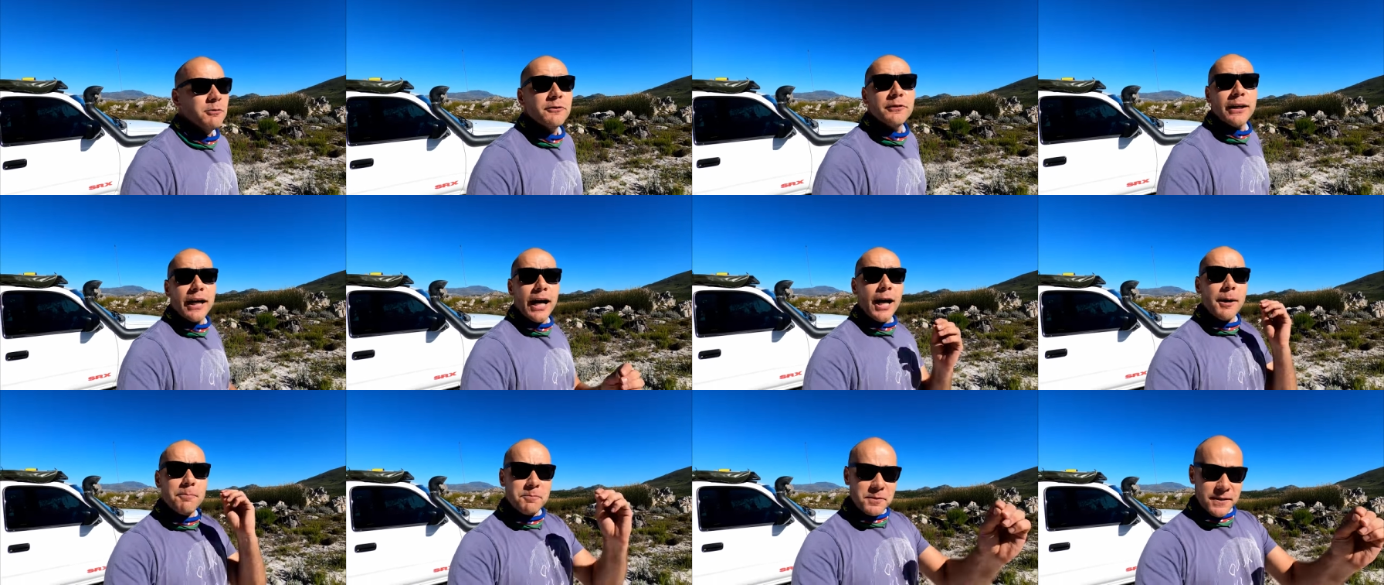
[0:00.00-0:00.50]
with
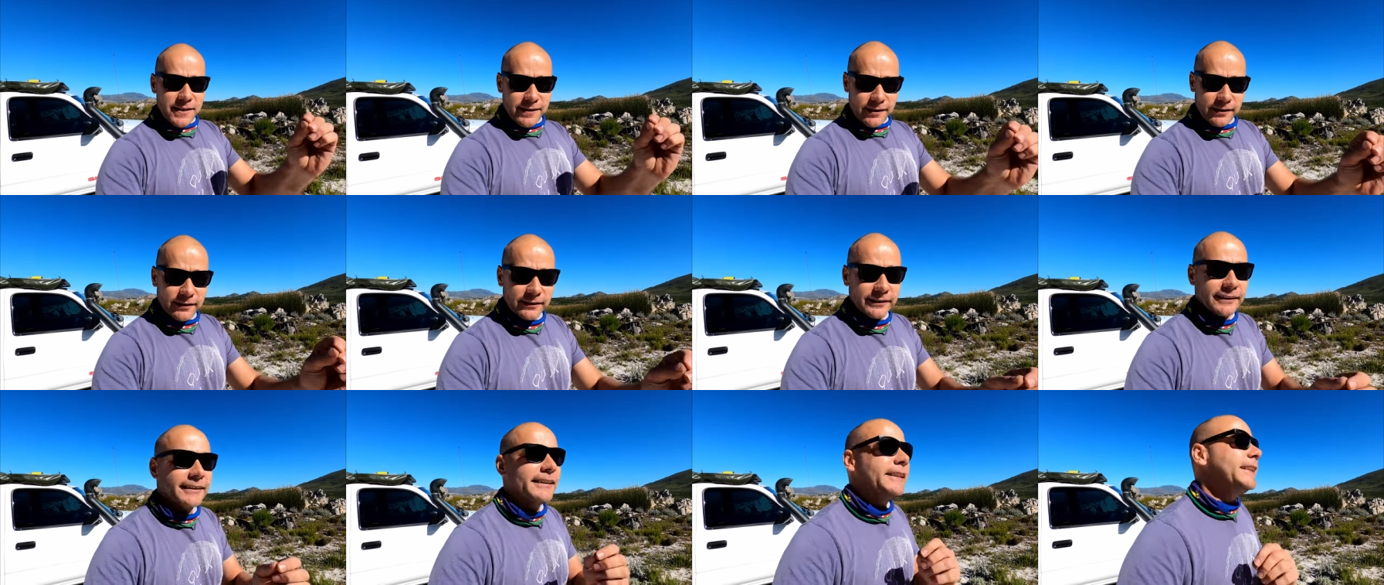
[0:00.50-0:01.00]
hubs.
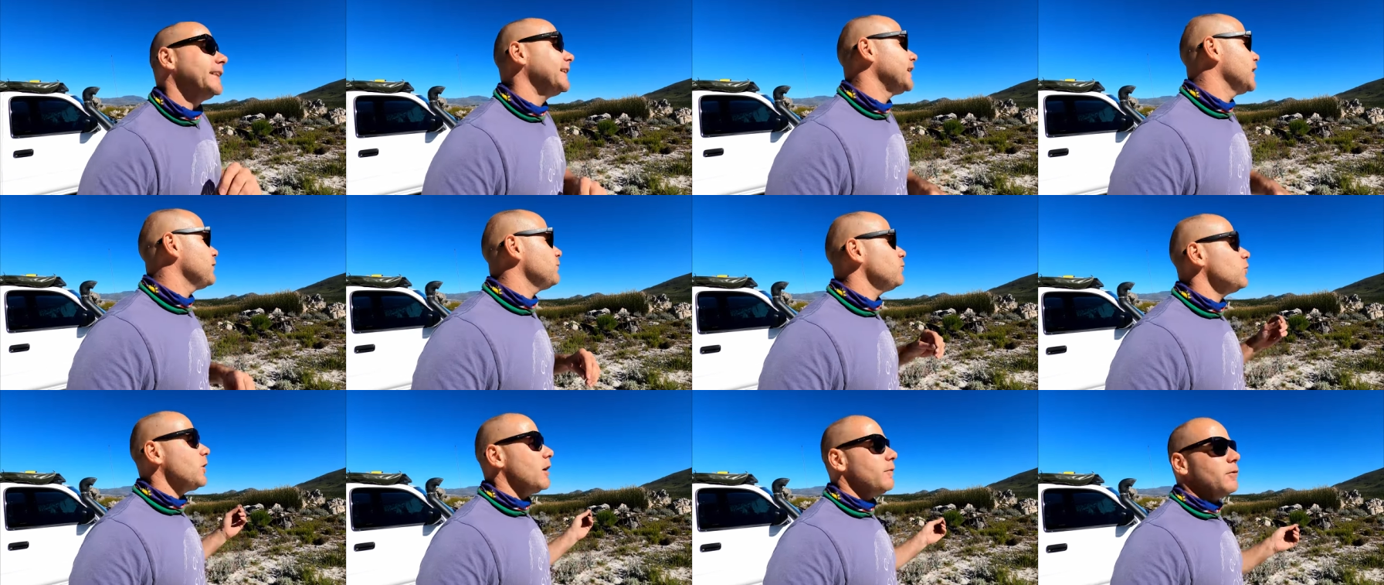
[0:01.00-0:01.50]

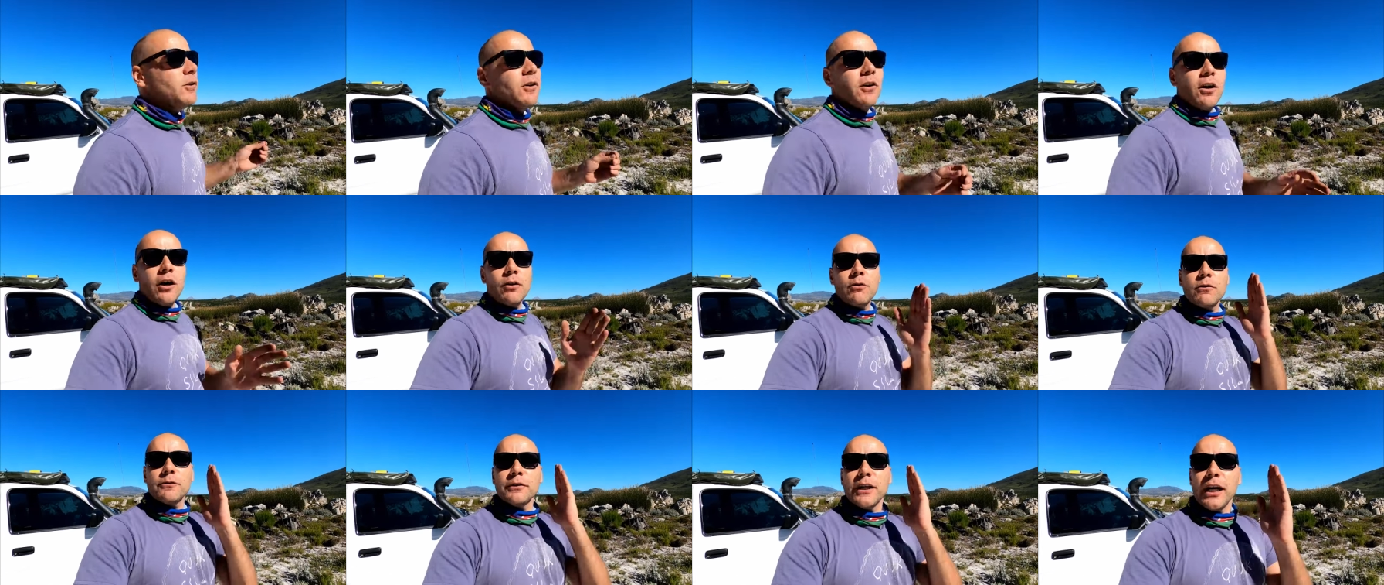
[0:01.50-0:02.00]
If you have a
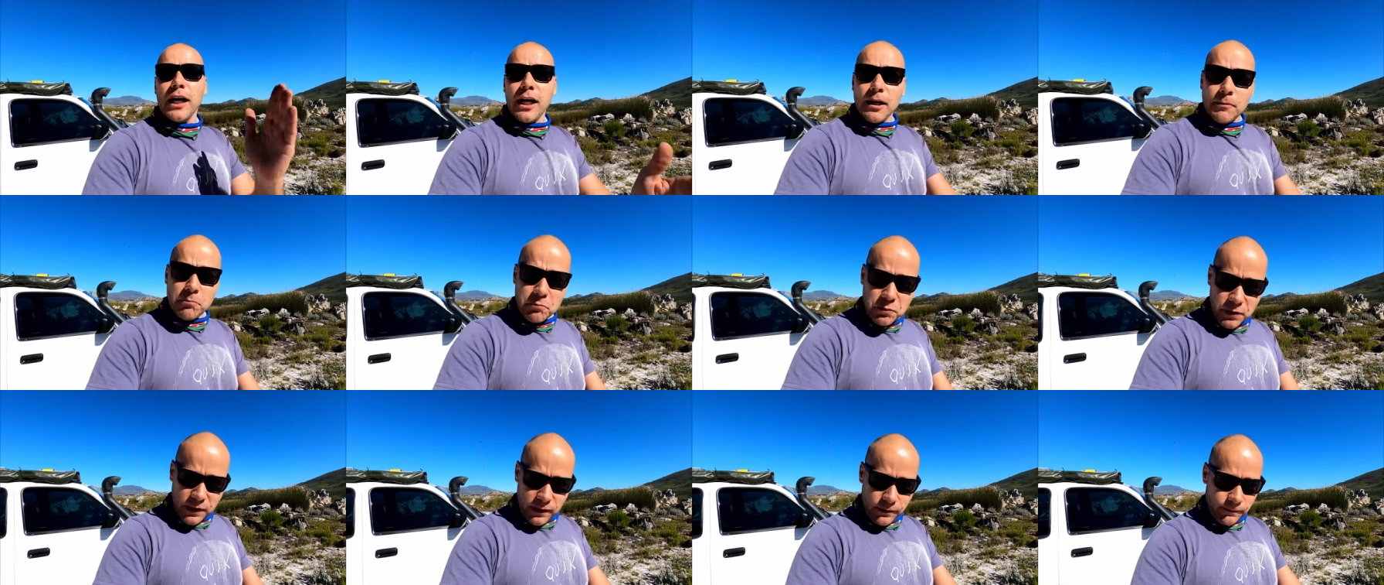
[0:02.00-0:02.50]
car with
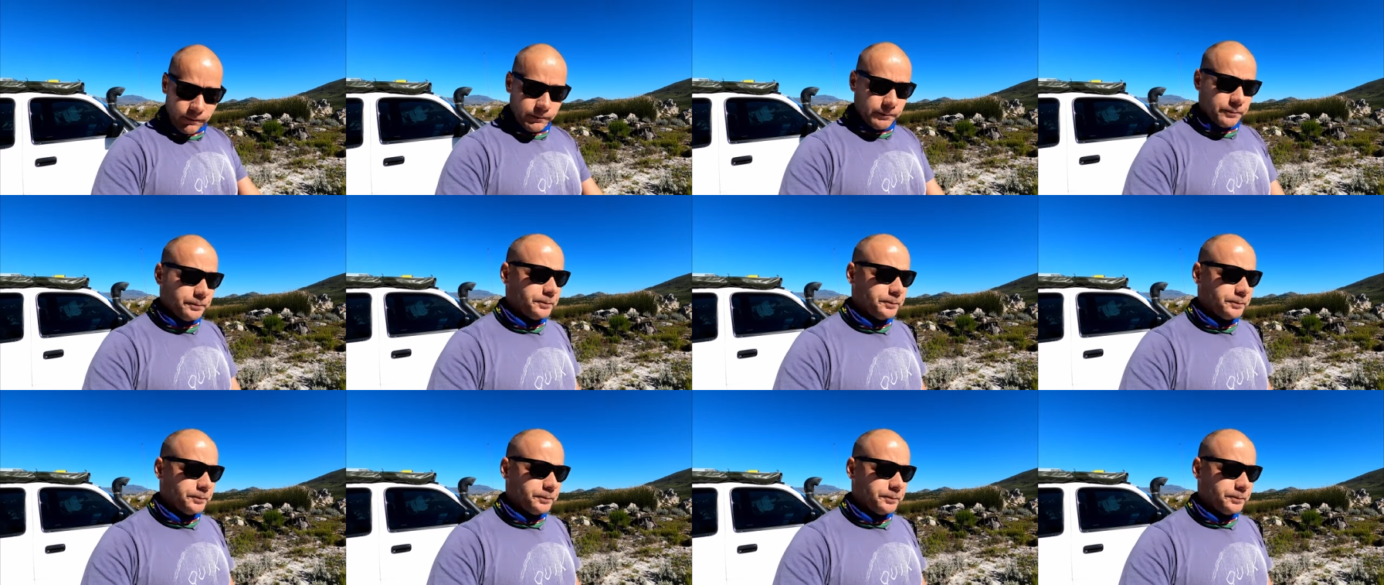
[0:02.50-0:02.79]
hubs,